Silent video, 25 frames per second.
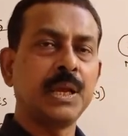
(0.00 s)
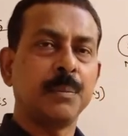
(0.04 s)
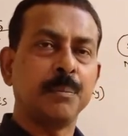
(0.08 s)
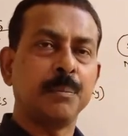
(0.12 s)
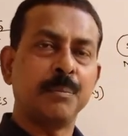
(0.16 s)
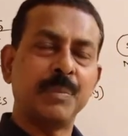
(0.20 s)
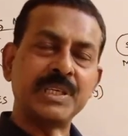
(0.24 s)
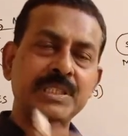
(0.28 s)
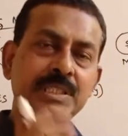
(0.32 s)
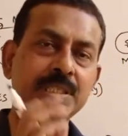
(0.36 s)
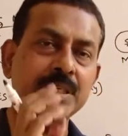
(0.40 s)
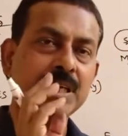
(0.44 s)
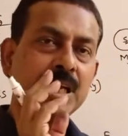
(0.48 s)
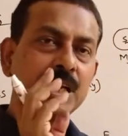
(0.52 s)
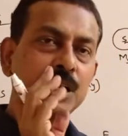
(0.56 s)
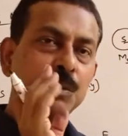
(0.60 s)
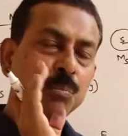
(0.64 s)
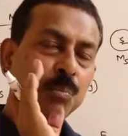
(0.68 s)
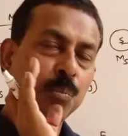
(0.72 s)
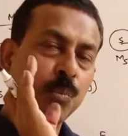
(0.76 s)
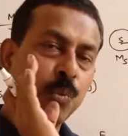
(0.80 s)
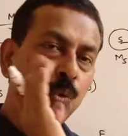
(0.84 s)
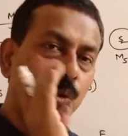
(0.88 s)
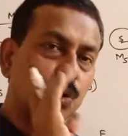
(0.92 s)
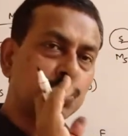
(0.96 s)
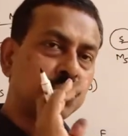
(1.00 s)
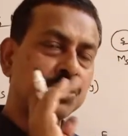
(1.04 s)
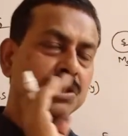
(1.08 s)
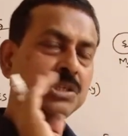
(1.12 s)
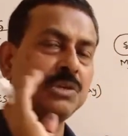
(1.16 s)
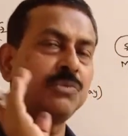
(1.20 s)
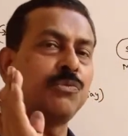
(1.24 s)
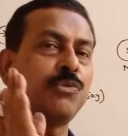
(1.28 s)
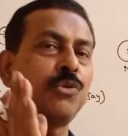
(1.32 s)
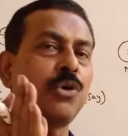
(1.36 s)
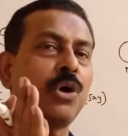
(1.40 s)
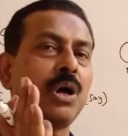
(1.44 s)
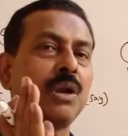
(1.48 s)
Basically, both
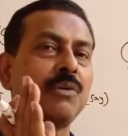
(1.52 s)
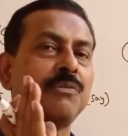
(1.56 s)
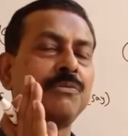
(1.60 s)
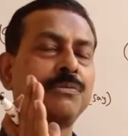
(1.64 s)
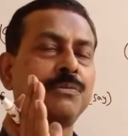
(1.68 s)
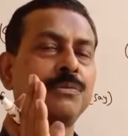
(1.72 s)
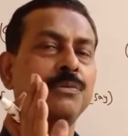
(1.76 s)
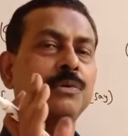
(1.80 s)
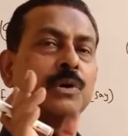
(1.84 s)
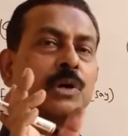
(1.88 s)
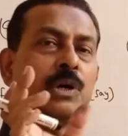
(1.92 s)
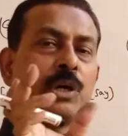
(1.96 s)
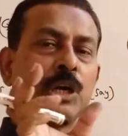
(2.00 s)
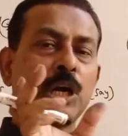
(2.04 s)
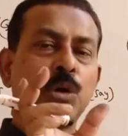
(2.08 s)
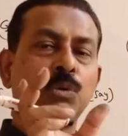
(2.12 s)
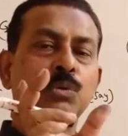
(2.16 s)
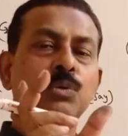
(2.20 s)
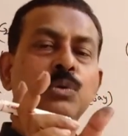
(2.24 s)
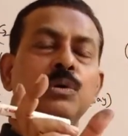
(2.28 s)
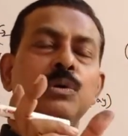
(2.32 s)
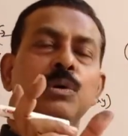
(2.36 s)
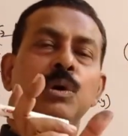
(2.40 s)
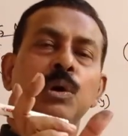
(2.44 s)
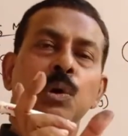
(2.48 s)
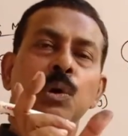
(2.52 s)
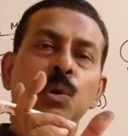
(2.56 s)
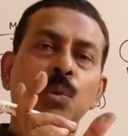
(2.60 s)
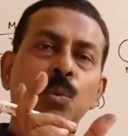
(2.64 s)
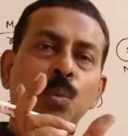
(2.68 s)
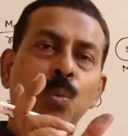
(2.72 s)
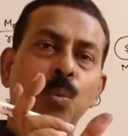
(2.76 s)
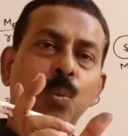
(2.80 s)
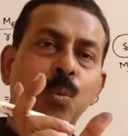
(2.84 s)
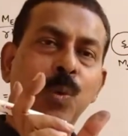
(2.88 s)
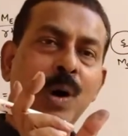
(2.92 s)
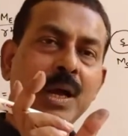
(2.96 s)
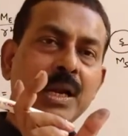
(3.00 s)
revolve around
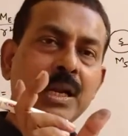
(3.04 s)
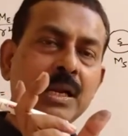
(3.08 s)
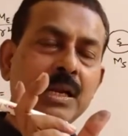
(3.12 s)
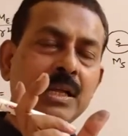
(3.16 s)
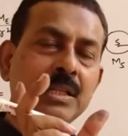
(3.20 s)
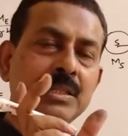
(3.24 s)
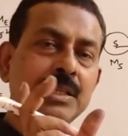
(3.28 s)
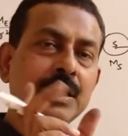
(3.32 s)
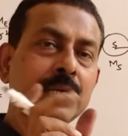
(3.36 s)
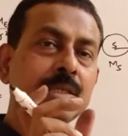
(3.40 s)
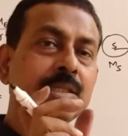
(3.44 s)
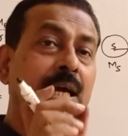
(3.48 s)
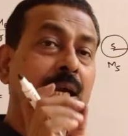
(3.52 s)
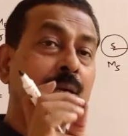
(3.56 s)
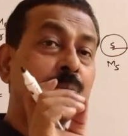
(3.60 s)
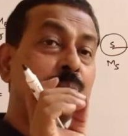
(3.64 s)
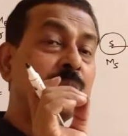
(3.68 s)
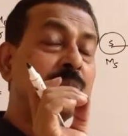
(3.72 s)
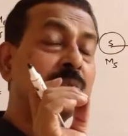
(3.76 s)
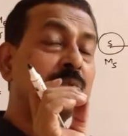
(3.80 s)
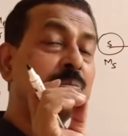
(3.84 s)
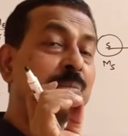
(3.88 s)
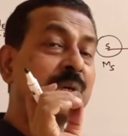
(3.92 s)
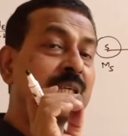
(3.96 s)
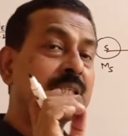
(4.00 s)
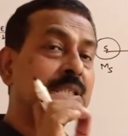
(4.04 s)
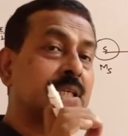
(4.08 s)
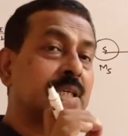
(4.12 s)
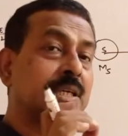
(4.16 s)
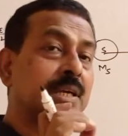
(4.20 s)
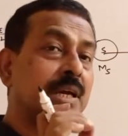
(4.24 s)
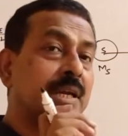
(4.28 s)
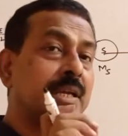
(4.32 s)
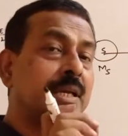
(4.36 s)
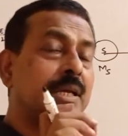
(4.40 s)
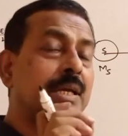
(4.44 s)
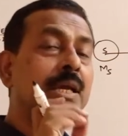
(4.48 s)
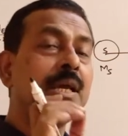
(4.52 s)
one another. That means
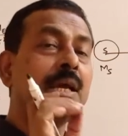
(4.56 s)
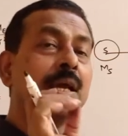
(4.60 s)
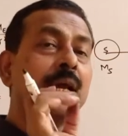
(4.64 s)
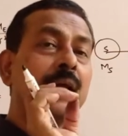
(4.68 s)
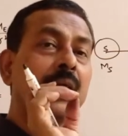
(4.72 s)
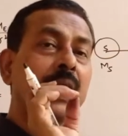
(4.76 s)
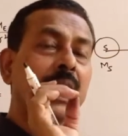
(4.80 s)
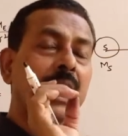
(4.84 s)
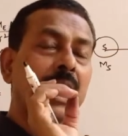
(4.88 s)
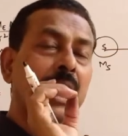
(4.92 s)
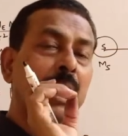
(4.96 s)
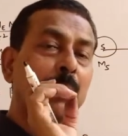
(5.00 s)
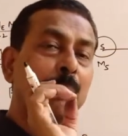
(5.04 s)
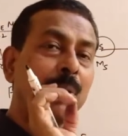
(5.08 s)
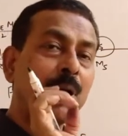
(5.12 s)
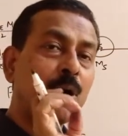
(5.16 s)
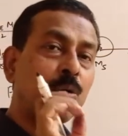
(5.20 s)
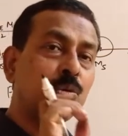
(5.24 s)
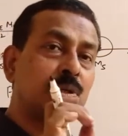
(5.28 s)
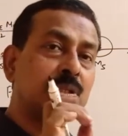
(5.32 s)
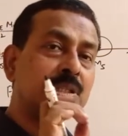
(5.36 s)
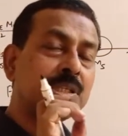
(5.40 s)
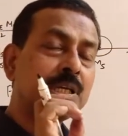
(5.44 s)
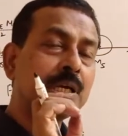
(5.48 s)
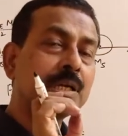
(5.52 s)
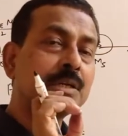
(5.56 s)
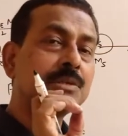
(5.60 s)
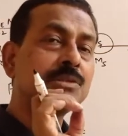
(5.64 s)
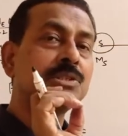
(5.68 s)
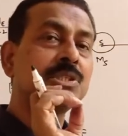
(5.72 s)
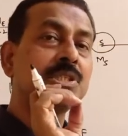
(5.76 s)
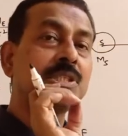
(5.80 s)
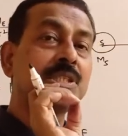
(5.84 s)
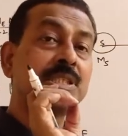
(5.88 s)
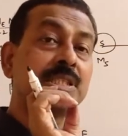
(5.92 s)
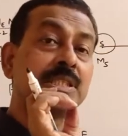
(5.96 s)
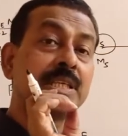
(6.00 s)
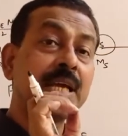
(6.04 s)
basically about their
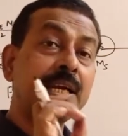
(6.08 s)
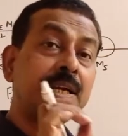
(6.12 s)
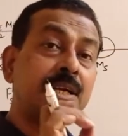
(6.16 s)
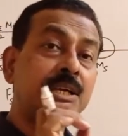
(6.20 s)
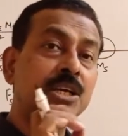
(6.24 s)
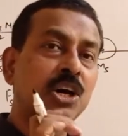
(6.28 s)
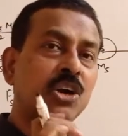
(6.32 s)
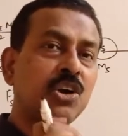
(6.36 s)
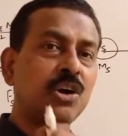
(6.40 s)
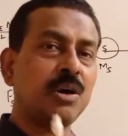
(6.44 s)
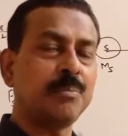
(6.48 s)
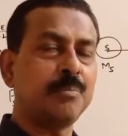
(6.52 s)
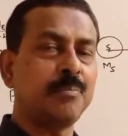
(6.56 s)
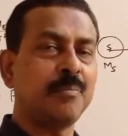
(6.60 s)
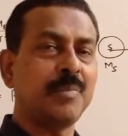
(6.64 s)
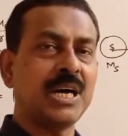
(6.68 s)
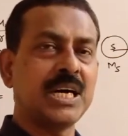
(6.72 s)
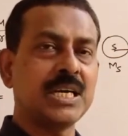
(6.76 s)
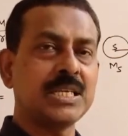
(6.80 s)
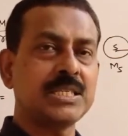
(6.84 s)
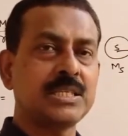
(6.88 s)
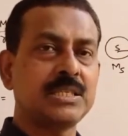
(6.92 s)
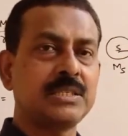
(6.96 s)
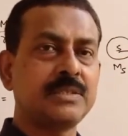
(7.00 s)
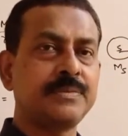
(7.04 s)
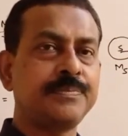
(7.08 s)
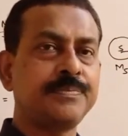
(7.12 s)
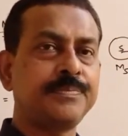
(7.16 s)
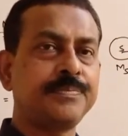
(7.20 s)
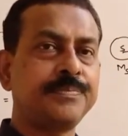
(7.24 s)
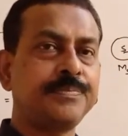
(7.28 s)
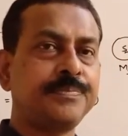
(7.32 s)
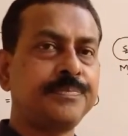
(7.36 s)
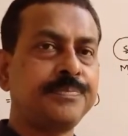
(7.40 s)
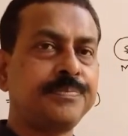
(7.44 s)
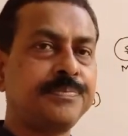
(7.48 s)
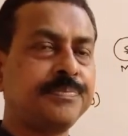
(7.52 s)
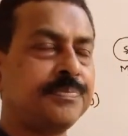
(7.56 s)
center of mass.
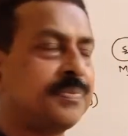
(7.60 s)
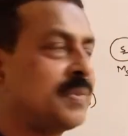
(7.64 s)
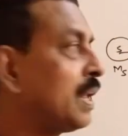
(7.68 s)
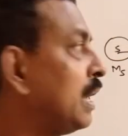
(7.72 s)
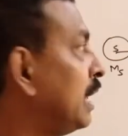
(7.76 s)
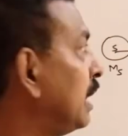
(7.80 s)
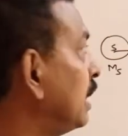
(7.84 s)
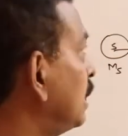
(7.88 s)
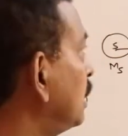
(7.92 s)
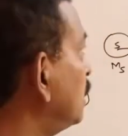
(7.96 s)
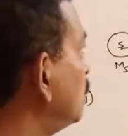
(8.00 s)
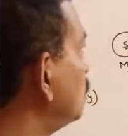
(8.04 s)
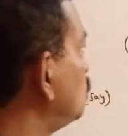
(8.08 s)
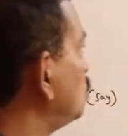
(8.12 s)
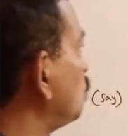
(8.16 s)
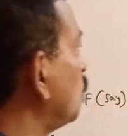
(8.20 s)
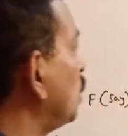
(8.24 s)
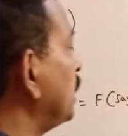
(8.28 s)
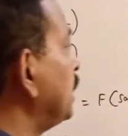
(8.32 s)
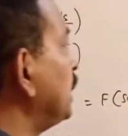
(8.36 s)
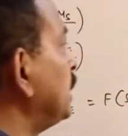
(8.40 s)
So